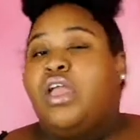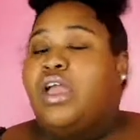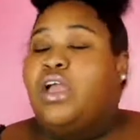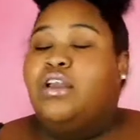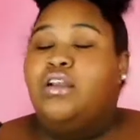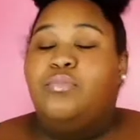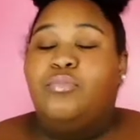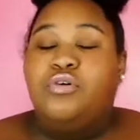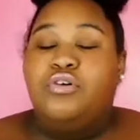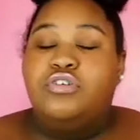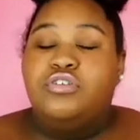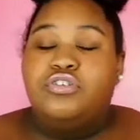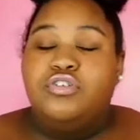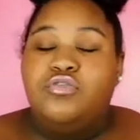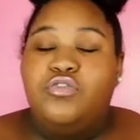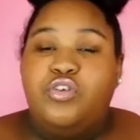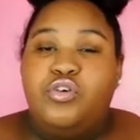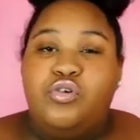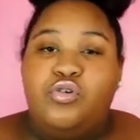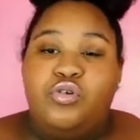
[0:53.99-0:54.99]
And I'm also
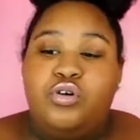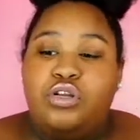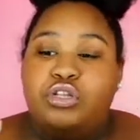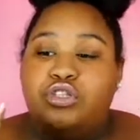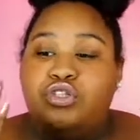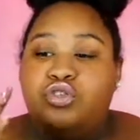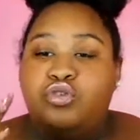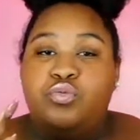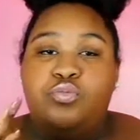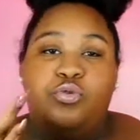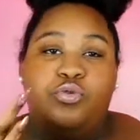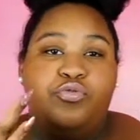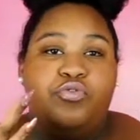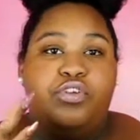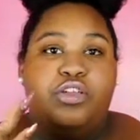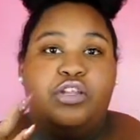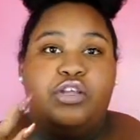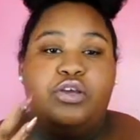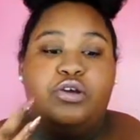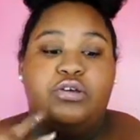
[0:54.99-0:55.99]
recording two more
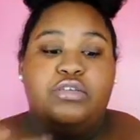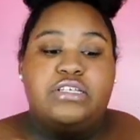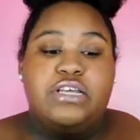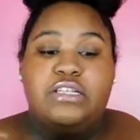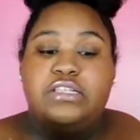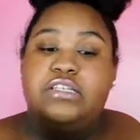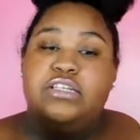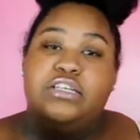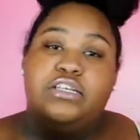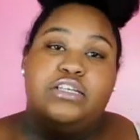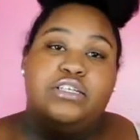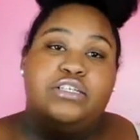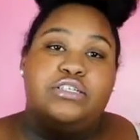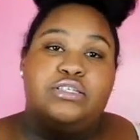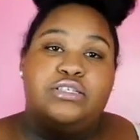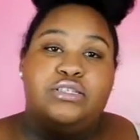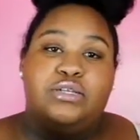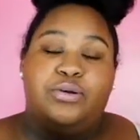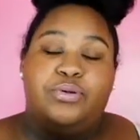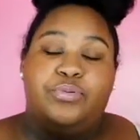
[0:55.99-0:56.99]
videos after this.
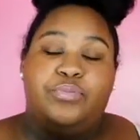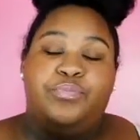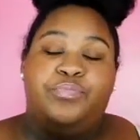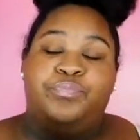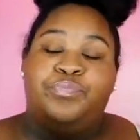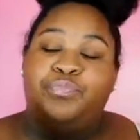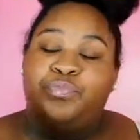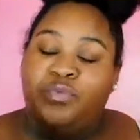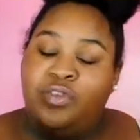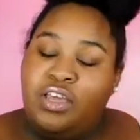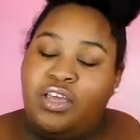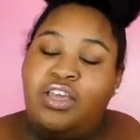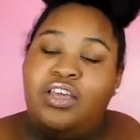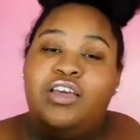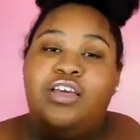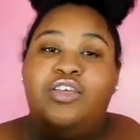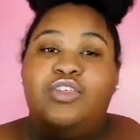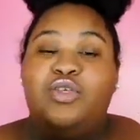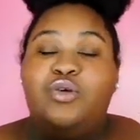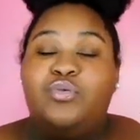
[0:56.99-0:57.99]
So
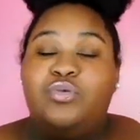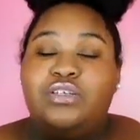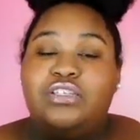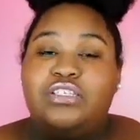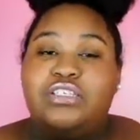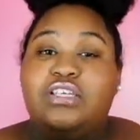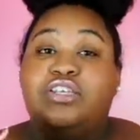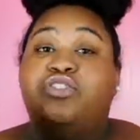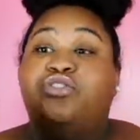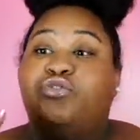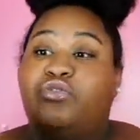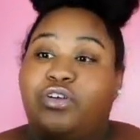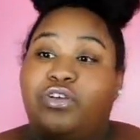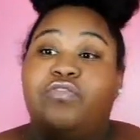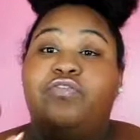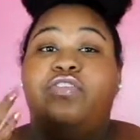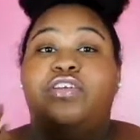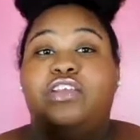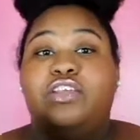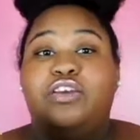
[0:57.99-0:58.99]
you will see three
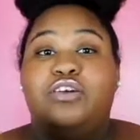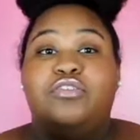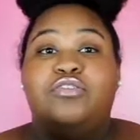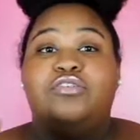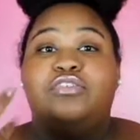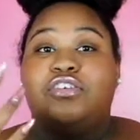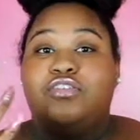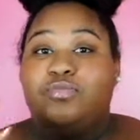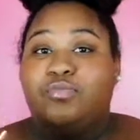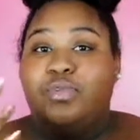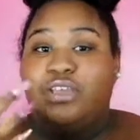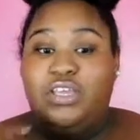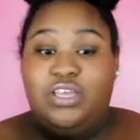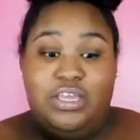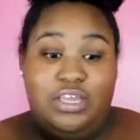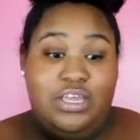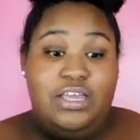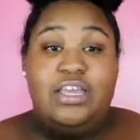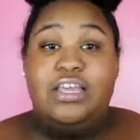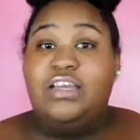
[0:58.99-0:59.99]
videos of me
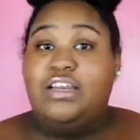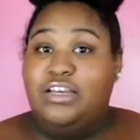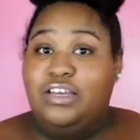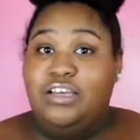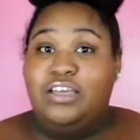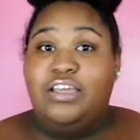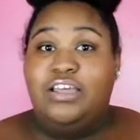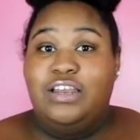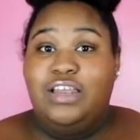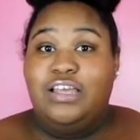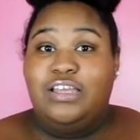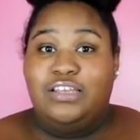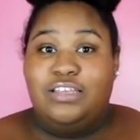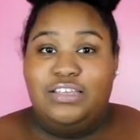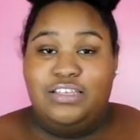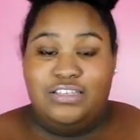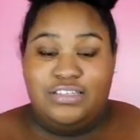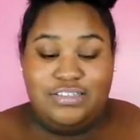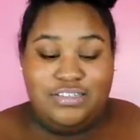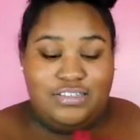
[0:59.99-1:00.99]
looking like
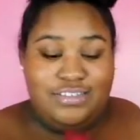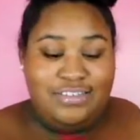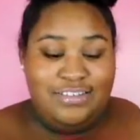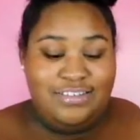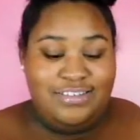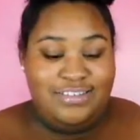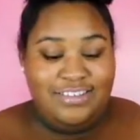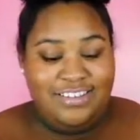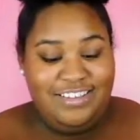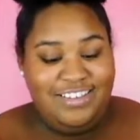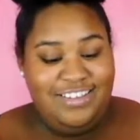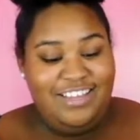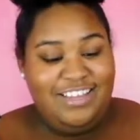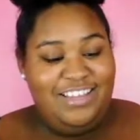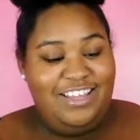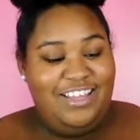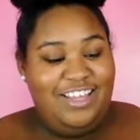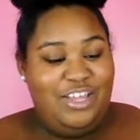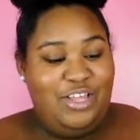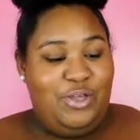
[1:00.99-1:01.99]
this.
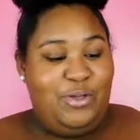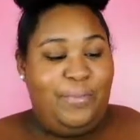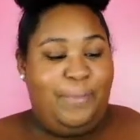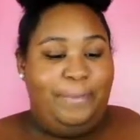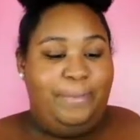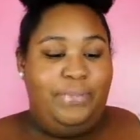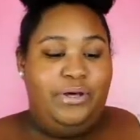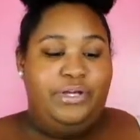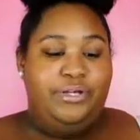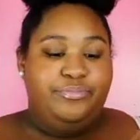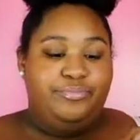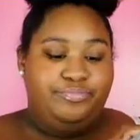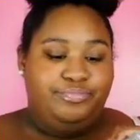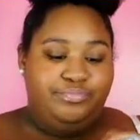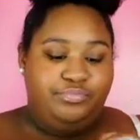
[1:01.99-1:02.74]
But